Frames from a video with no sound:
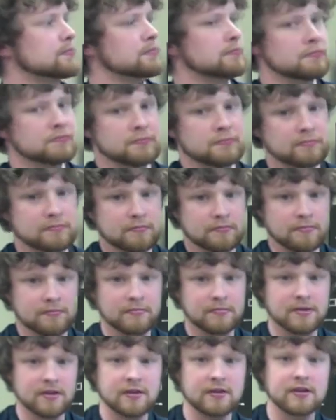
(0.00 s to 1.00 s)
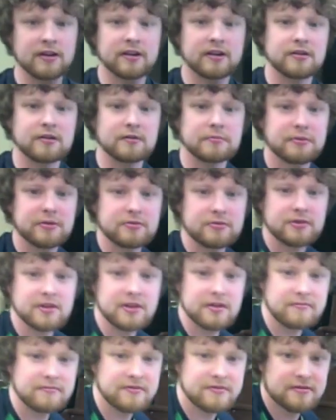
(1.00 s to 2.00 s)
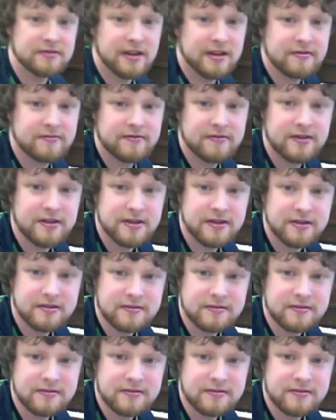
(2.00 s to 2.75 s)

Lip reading: Alright, I hope it was helpful. Have fun.